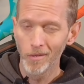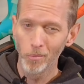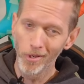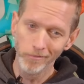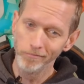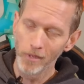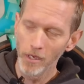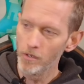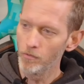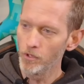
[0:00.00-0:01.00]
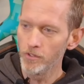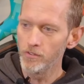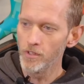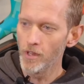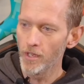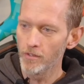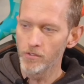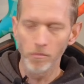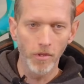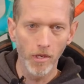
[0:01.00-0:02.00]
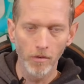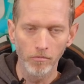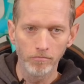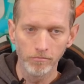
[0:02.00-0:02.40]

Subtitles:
but I didn't really see that as something I